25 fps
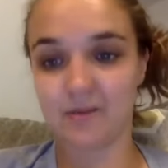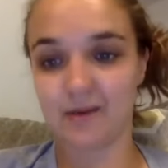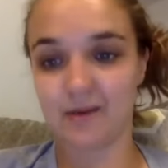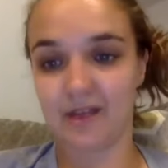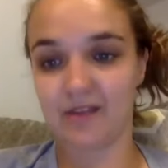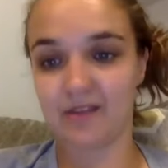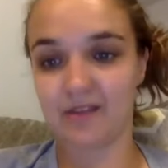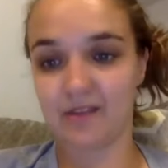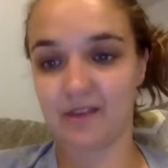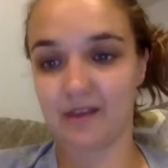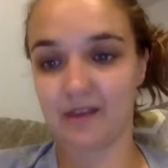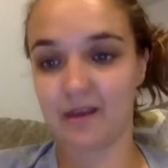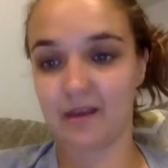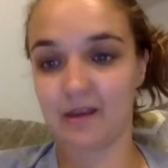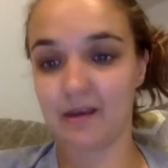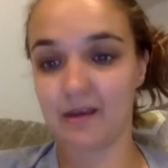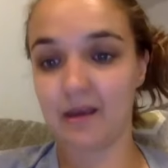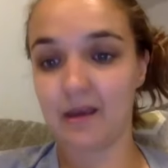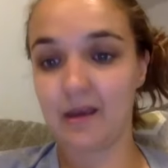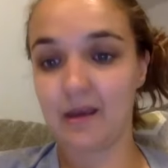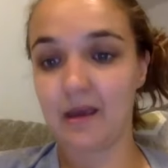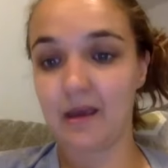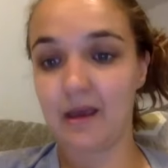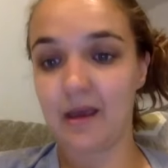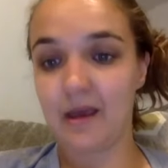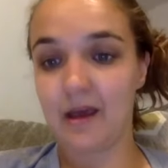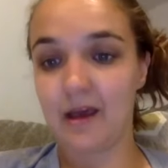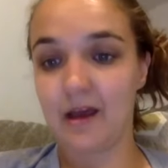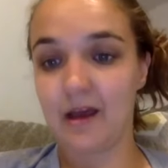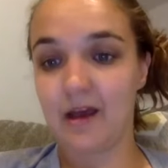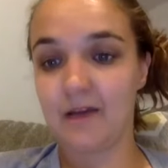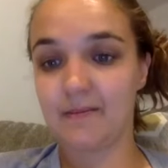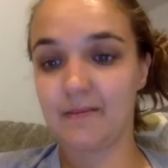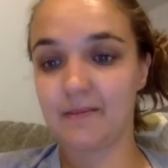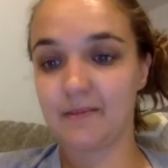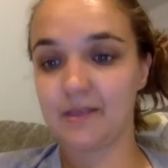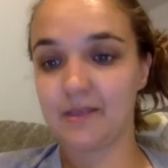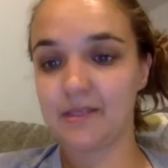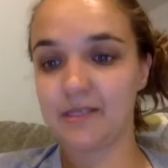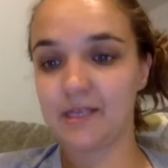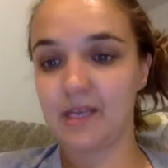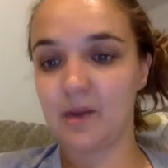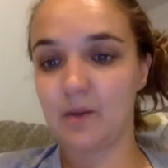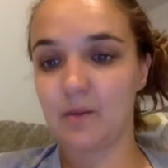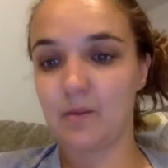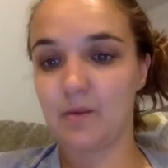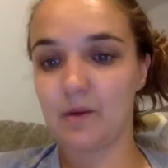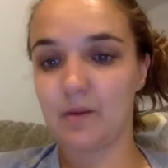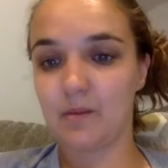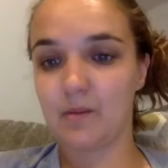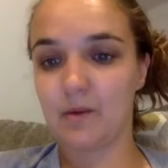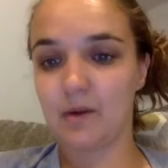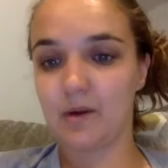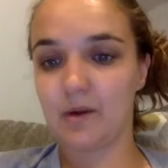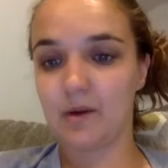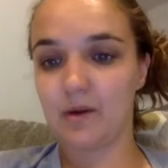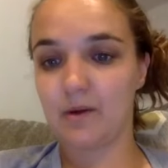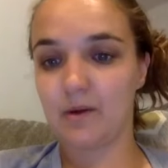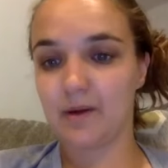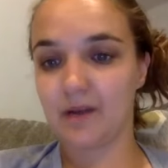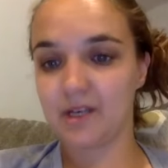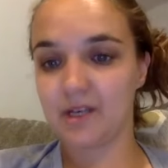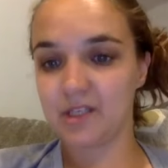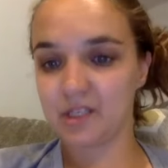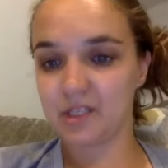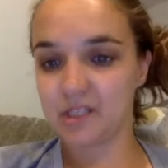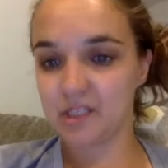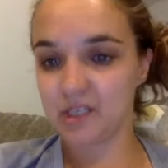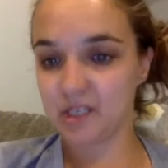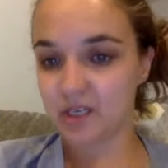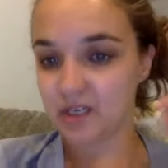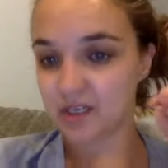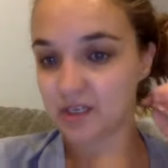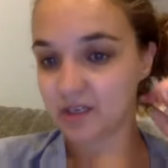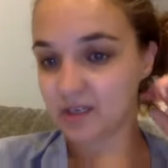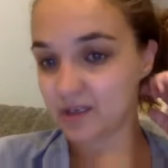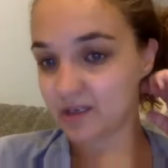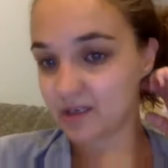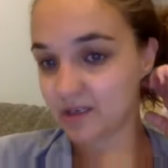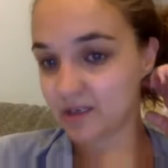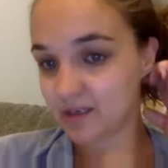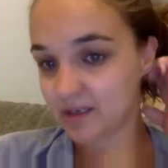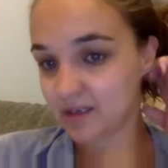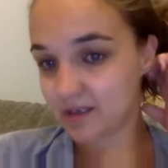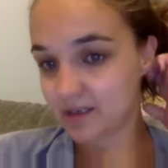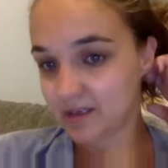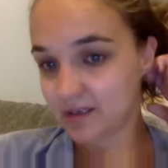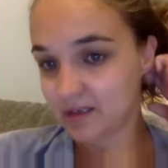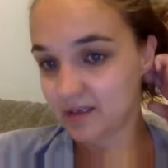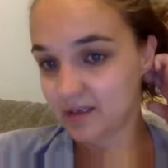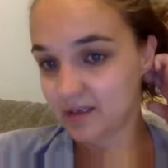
That's what I think. I'm going to take one more question.